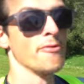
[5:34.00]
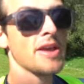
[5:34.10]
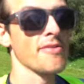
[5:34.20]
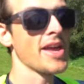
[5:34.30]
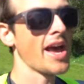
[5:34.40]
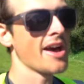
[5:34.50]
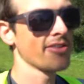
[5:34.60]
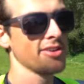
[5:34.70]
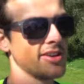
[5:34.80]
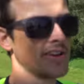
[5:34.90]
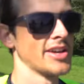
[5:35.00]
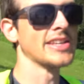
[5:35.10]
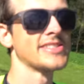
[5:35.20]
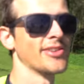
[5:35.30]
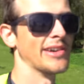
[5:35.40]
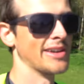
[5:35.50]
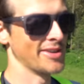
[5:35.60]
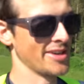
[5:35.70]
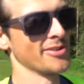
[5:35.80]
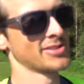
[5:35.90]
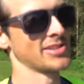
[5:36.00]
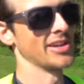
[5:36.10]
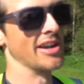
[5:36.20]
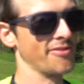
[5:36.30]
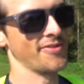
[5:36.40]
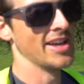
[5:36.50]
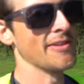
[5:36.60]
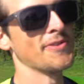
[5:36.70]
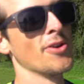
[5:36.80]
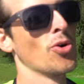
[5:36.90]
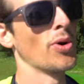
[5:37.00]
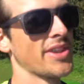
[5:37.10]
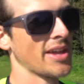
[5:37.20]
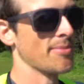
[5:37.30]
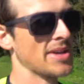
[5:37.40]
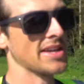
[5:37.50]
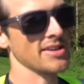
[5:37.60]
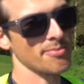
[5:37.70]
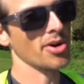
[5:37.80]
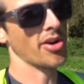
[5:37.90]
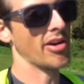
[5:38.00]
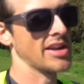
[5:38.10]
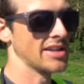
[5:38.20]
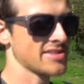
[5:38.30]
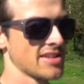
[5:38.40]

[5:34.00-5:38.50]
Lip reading: We have a history with Austria, if you know what I mean, the monarchy and